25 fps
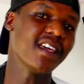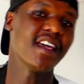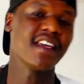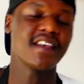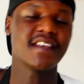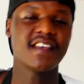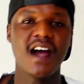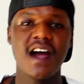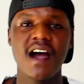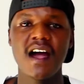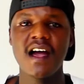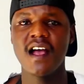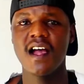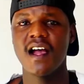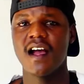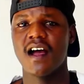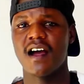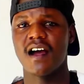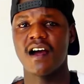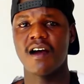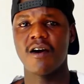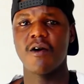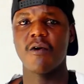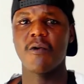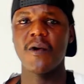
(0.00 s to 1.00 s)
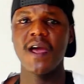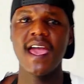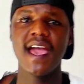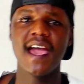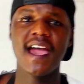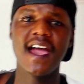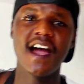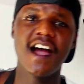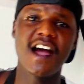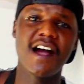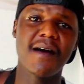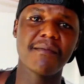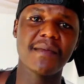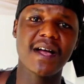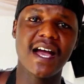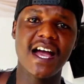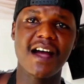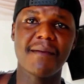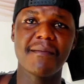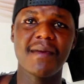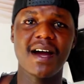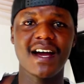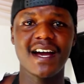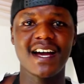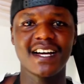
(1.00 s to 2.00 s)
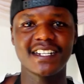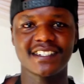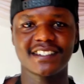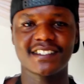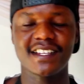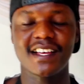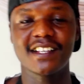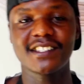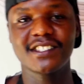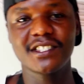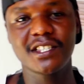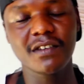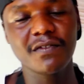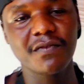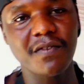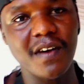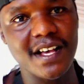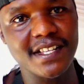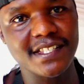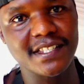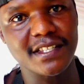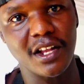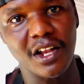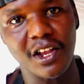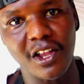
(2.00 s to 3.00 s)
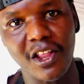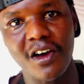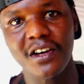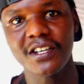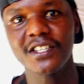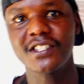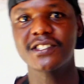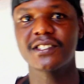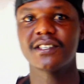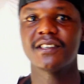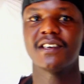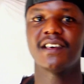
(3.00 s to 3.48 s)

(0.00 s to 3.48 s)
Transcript: Yeah, where I am, I'm at Achievers Lounge.